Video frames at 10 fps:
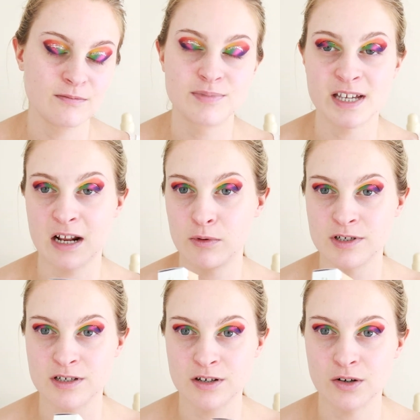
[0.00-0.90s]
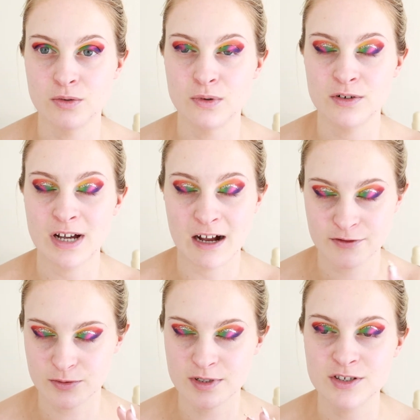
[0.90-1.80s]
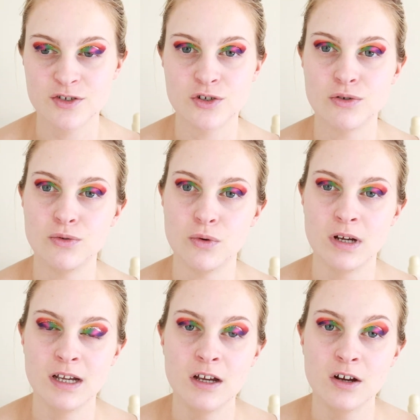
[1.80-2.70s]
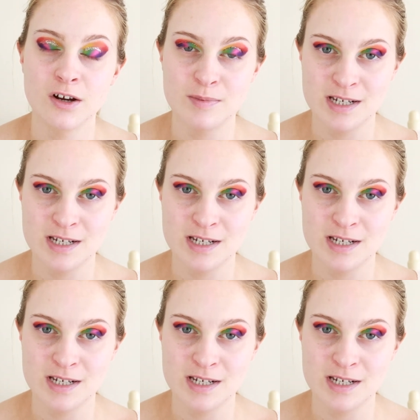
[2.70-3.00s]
said I wanted to go afterwards to Urban